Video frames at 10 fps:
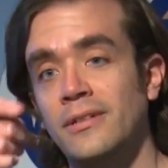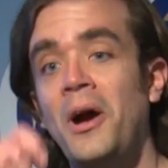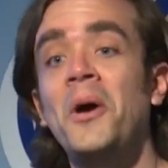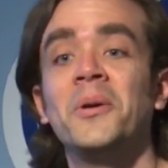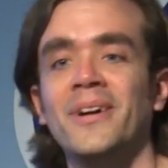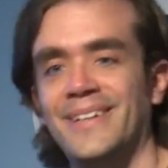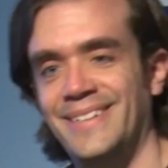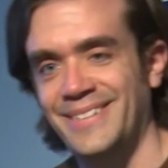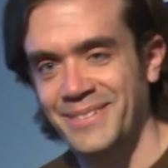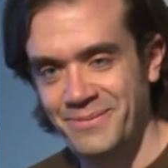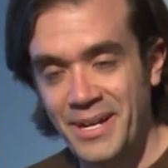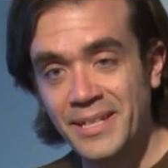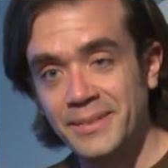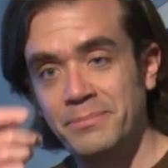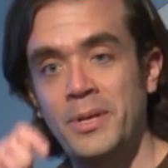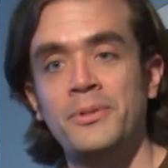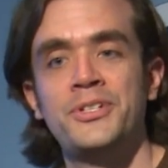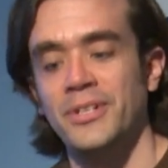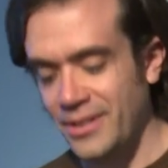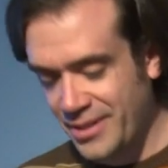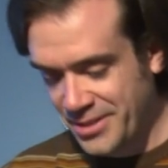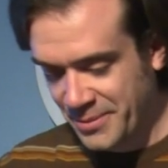Oh, okay. My publisher, awesome.